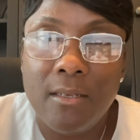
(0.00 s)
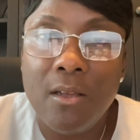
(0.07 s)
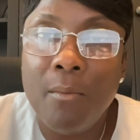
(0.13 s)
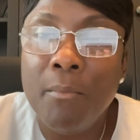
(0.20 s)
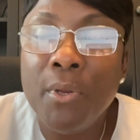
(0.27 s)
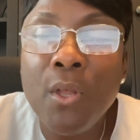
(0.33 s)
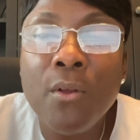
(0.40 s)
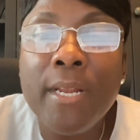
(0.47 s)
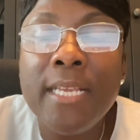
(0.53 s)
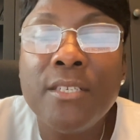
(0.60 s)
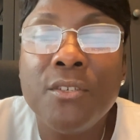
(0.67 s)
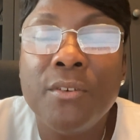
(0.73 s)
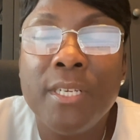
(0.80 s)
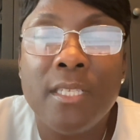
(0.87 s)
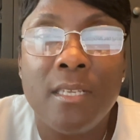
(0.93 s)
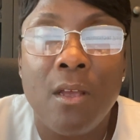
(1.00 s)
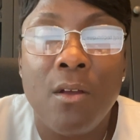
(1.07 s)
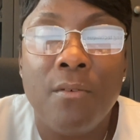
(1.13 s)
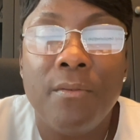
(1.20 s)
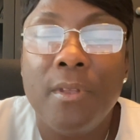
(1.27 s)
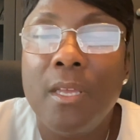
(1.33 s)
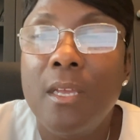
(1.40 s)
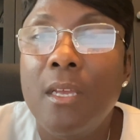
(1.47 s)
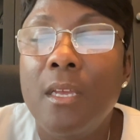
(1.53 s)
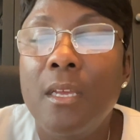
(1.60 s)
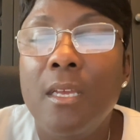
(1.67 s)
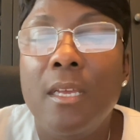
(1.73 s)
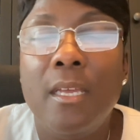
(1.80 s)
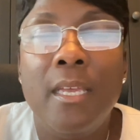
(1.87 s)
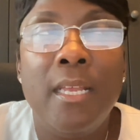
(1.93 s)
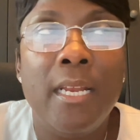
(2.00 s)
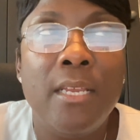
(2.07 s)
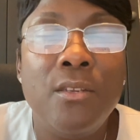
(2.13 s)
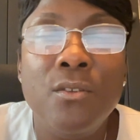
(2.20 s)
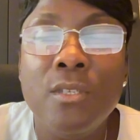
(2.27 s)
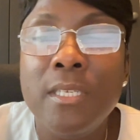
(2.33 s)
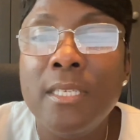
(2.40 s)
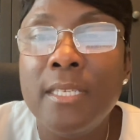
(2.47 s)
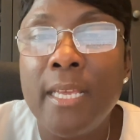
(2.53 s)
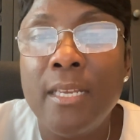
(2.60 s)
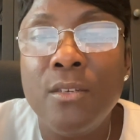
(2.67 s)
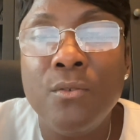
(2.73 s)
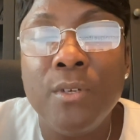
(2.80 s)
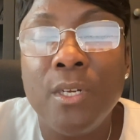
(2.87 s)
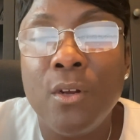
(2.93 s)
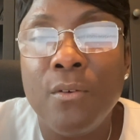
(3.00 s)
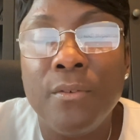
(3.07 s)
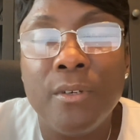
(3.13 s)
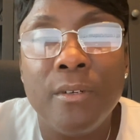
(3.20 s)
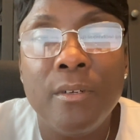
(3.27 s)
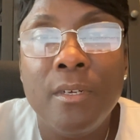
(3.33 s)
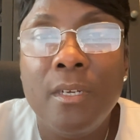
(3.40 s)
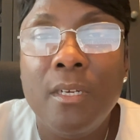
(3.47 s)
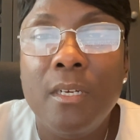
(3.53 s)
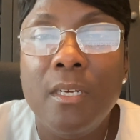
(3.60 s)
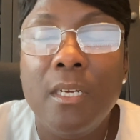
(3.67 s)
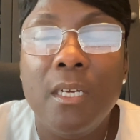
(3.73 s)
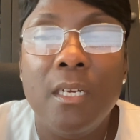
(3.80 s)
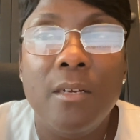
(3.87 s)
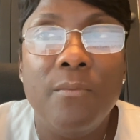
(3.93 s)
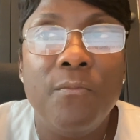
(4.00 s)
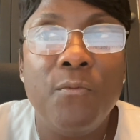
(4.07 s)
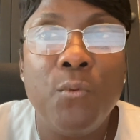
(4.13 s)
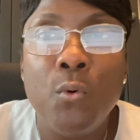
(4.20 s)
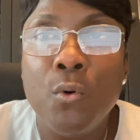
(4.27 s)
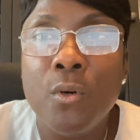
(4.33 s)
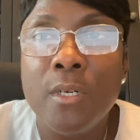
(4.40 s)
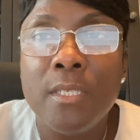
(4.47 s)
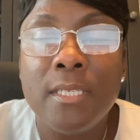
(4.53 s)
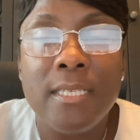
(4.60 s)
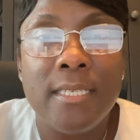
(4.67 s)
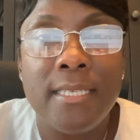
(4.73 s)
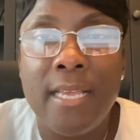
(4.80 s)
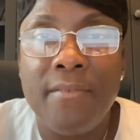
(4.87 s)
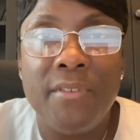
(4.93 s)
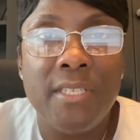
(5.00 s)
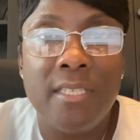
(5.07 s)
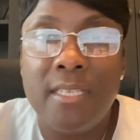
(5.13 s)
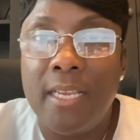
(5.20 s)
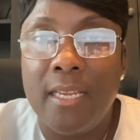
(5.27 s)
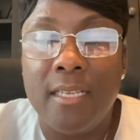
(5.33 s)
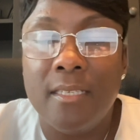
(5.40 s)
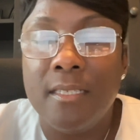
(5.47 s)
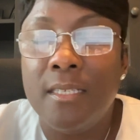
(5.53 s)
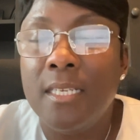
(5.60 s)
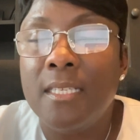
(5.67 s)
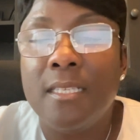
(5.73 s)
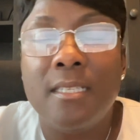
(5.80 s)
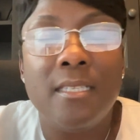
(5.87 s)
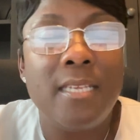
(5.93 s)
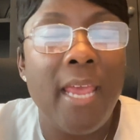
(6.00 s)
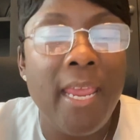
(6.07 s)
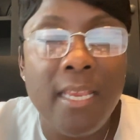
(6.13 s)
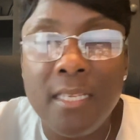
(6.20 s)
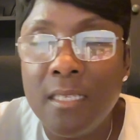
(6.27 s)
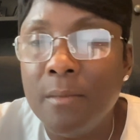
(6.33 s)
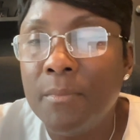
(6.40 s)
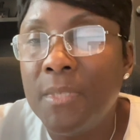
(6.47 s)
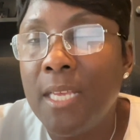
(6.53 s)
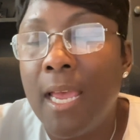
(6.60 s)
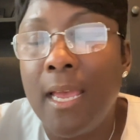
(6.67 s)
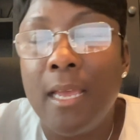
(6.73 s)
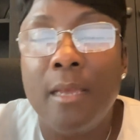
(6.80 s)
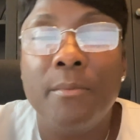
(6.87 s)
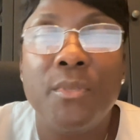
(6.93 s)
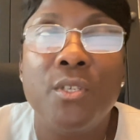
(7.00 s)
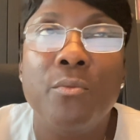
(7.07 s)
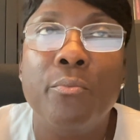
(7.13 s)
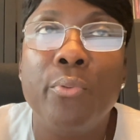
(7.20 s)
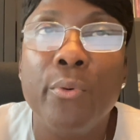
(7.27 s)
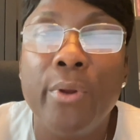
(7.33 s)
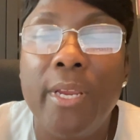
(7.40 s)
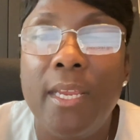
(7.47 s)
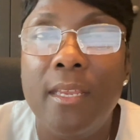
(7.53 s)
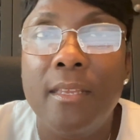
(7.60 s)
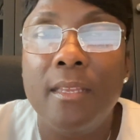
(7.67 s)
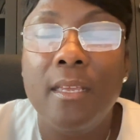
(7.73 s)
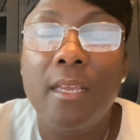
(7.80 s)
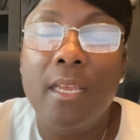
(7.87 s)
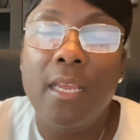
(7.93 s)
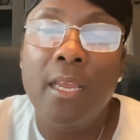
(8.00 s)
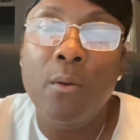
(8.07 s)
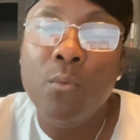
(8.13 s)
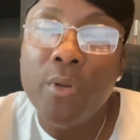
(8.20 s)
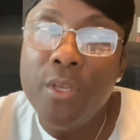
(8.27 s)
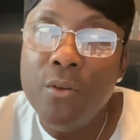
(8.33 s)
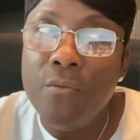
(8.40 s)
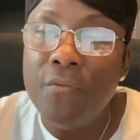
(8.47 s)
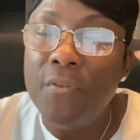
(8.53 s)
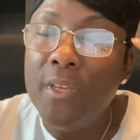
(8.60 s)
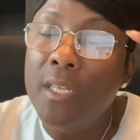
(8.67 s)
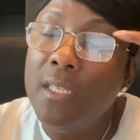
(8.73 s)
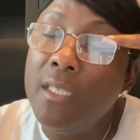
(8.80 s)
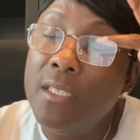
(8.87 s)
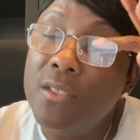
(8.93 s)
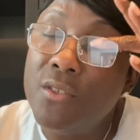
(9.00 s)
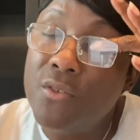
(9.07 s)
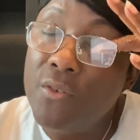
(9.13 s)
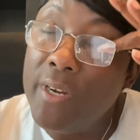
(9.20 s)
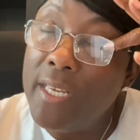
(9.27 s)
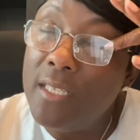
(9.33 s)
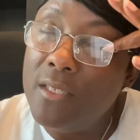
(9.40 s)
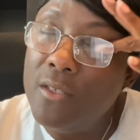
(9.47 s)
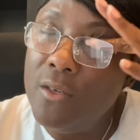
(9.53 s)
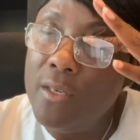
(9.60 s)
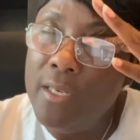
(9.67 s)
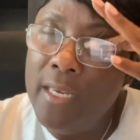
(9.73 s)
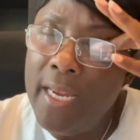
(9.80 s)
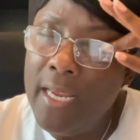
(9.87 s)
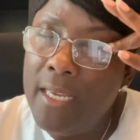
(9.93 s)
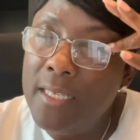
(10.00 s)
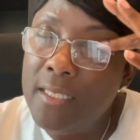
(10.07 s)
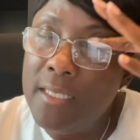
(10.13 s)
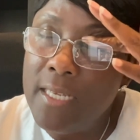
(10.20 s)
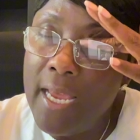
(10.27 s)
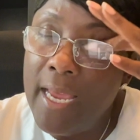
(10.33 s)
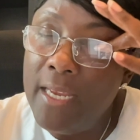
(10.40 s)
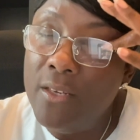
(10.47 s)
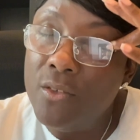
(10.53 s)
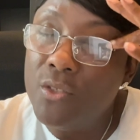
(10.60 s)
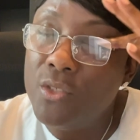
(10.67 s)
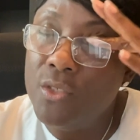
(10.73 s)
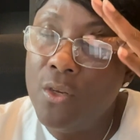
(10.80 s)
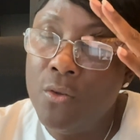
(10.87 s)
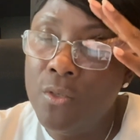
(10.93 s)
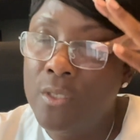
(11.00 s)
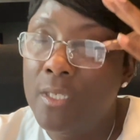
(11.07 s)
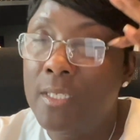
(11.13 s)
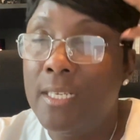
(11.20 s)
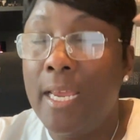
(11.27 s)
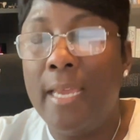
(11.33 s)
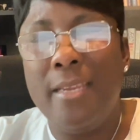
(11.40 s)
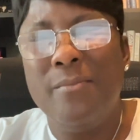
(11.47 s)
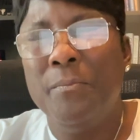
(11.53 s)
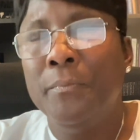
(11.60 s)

Blow that stress off. And I usually say do it over 4 to 7 seconds. Just take some time to breathe. And when you feel in stress, your neck is tight, your shoulders are tight,